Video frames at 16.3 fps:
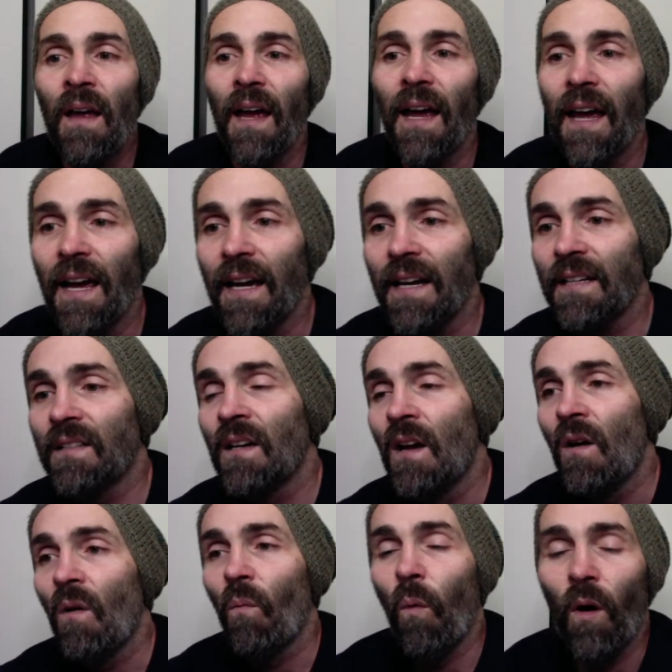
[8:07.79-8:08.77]
And
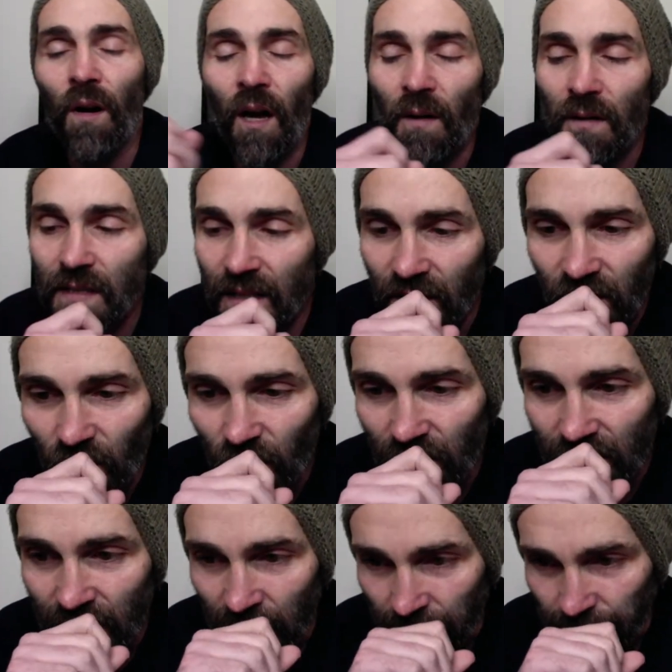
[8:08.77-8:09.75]
what I was going to do
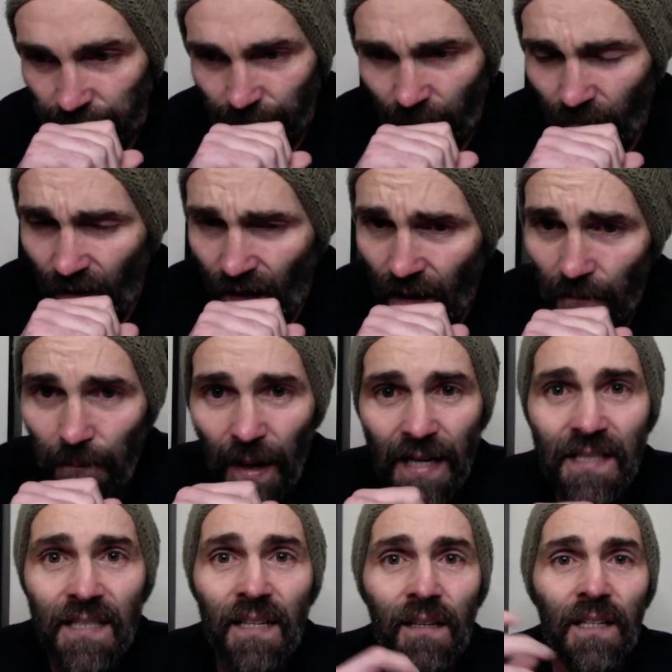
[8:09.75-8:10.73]
is
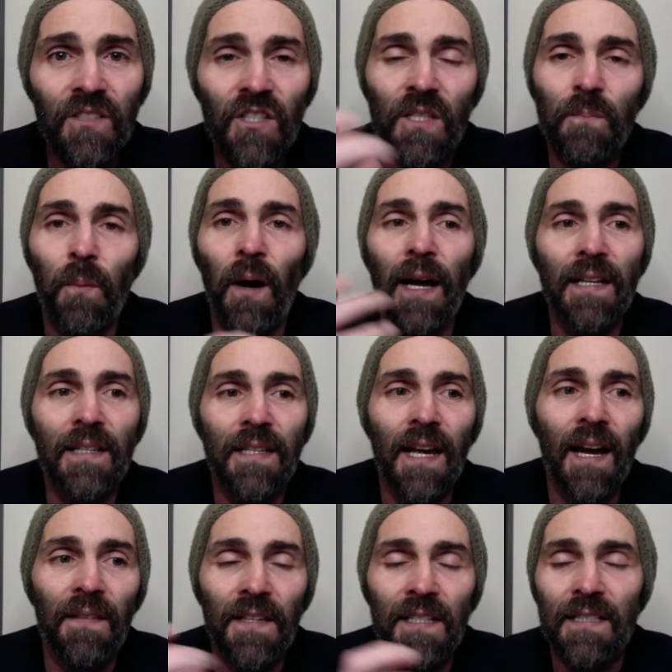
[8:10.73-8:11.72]
basically just break
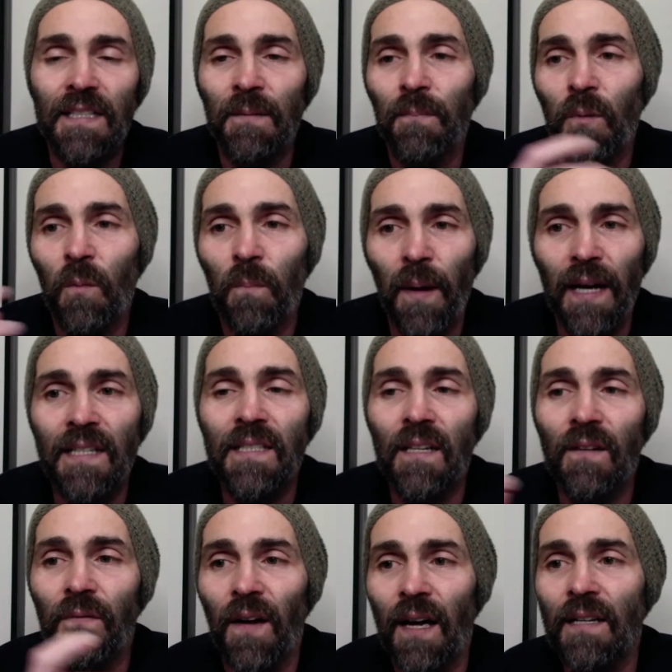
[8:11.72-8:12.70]
down the simple
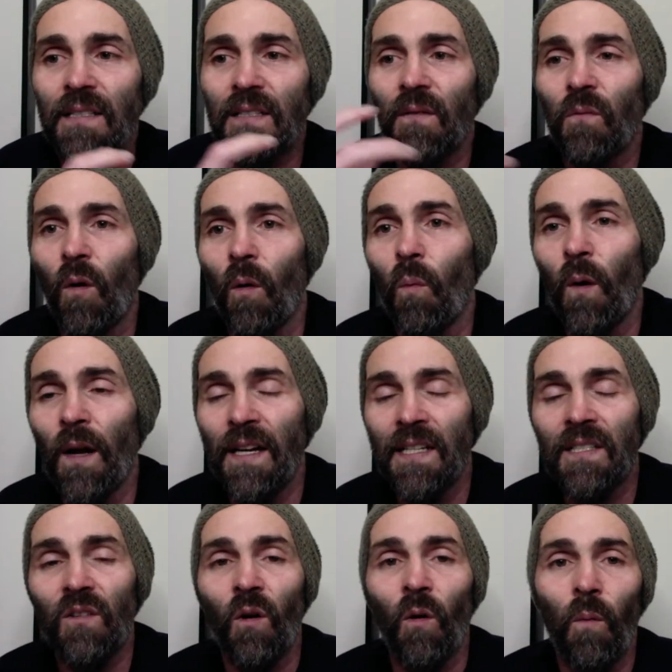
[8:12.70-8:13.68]
basic facts of what
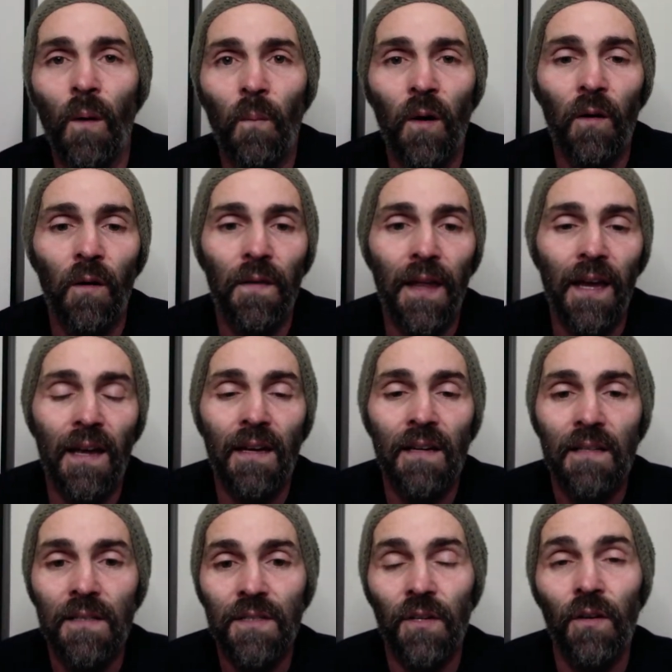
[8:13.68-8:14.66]
we saw when we were there.
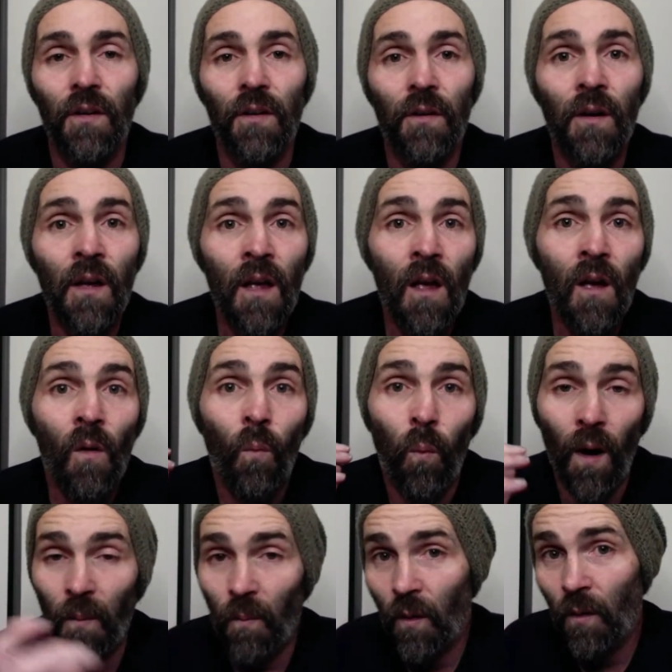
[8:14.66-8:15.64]
So
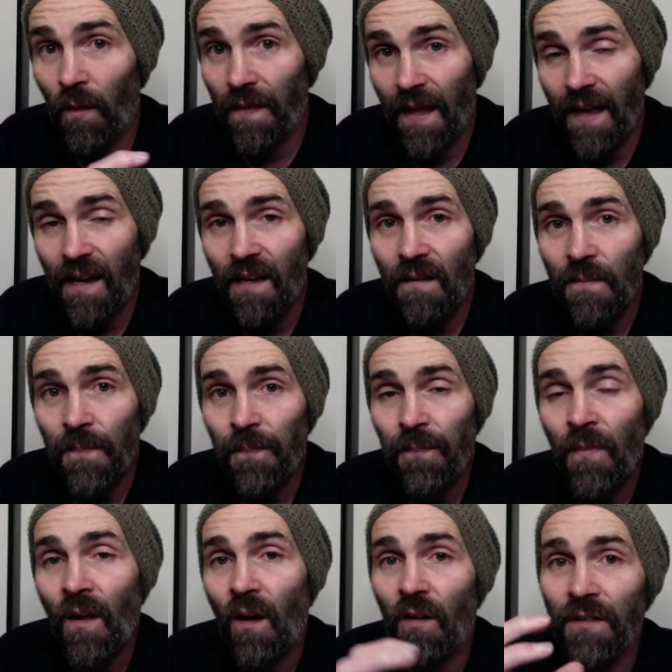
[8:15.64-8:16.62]
when we were there
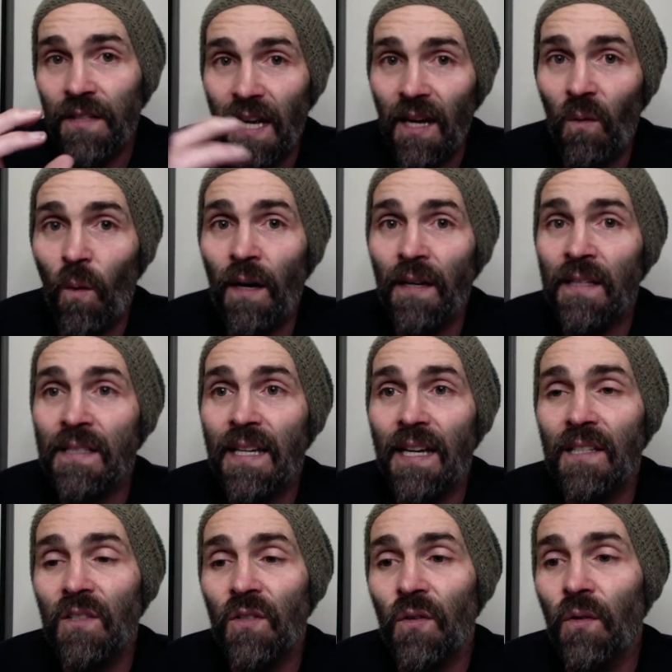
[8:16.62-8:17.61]
on day 1 and
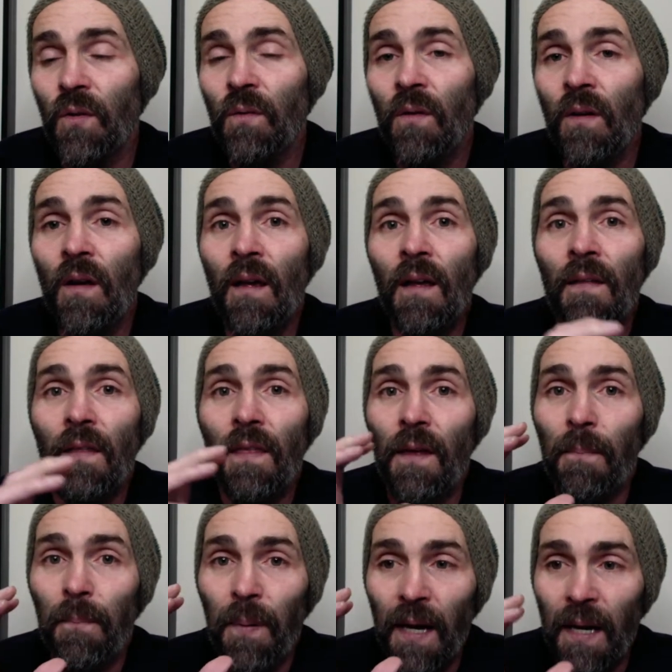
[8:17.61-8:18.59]
day 2,
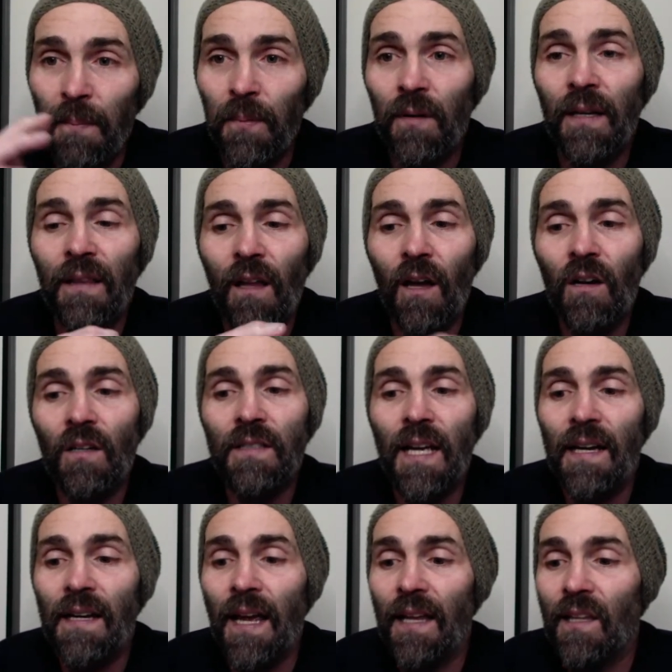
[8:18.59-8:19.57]
the people in
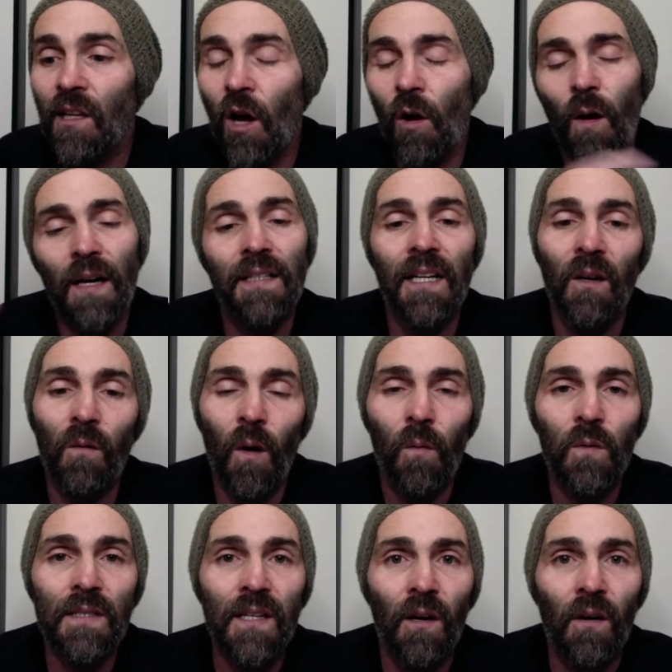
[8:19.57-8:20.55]
lockdown had no idea what
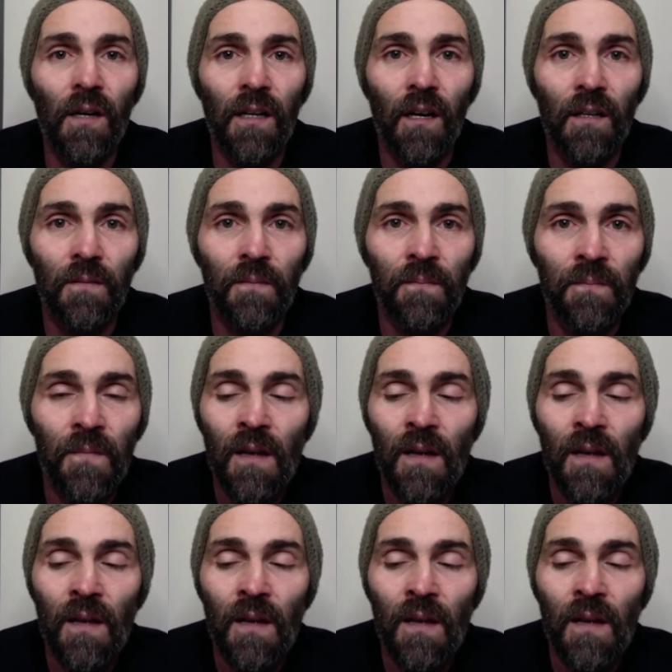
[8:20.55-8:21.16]
was going on.